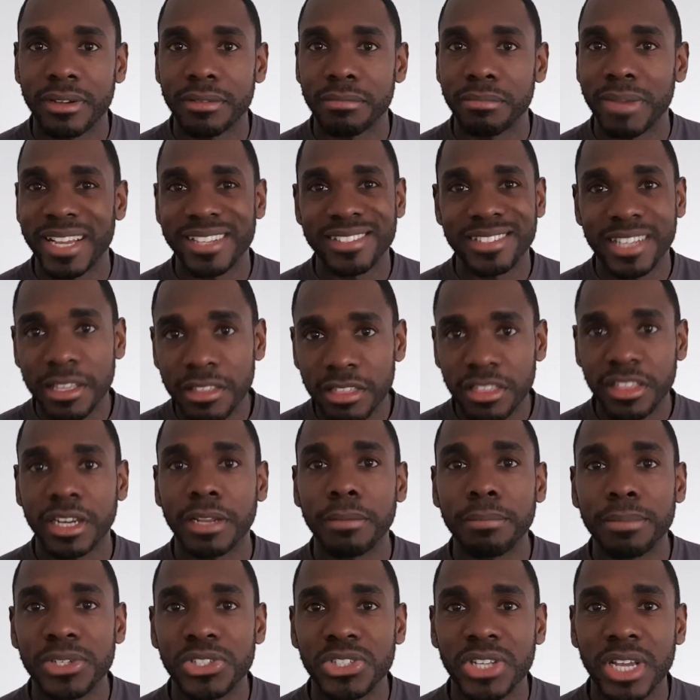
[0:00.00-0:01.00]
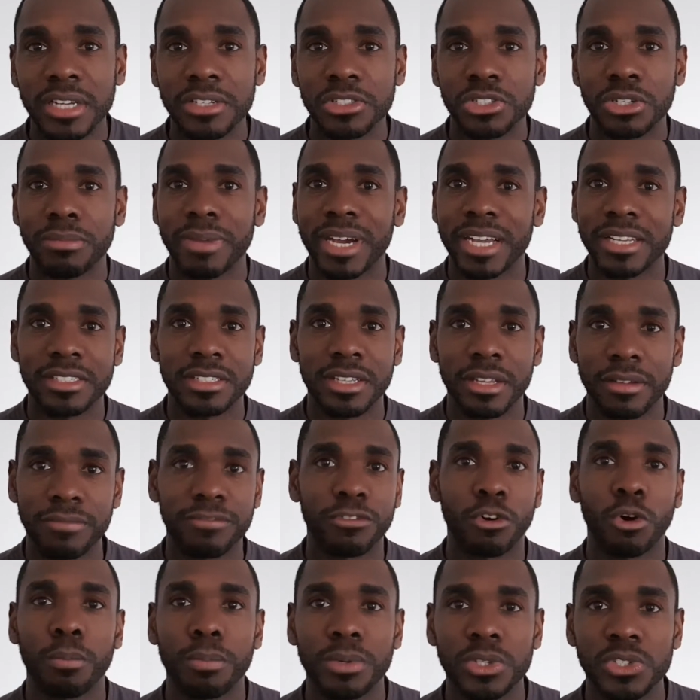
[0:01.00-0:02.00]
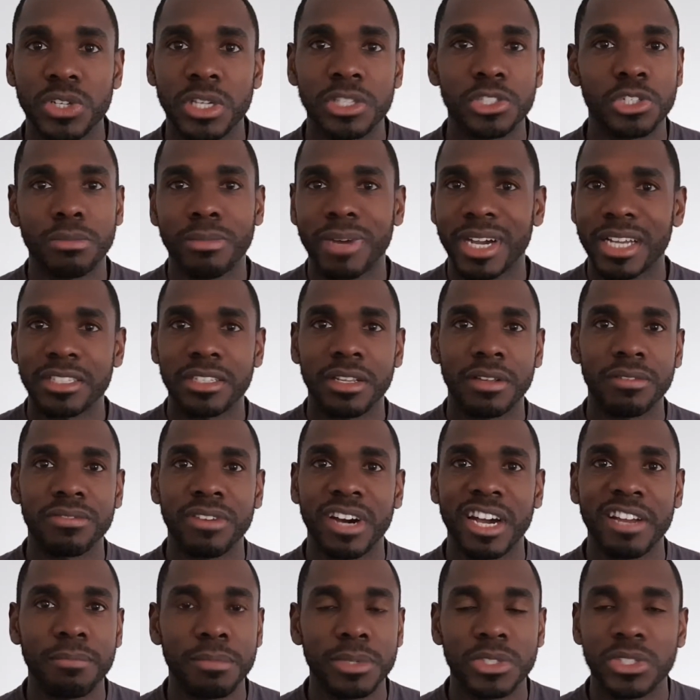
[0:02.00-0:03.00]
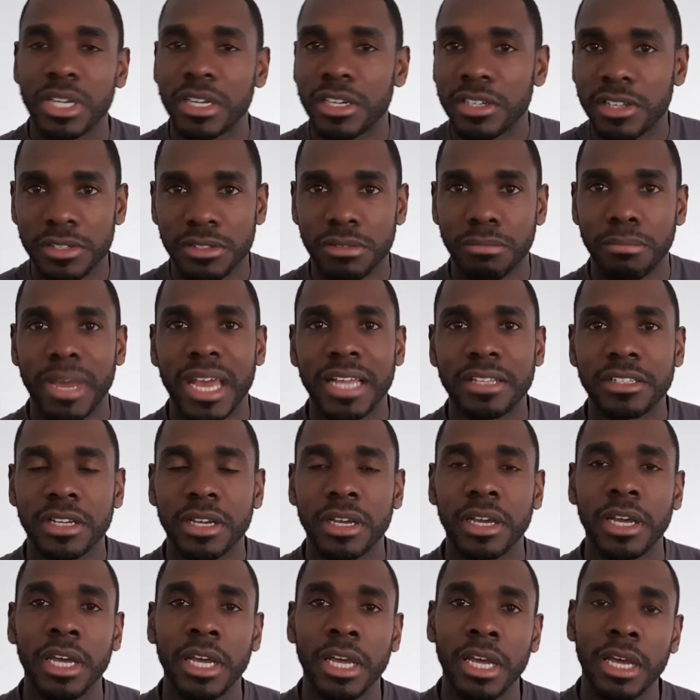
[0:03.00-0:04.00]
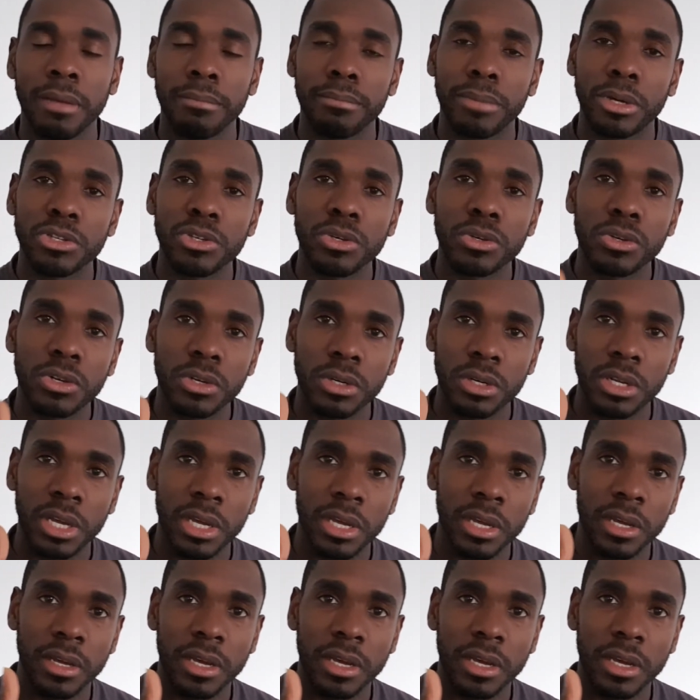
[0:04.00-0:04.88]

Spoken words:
You might say 3%, you might say 4%, you might say 5%, doesn't matter. But you can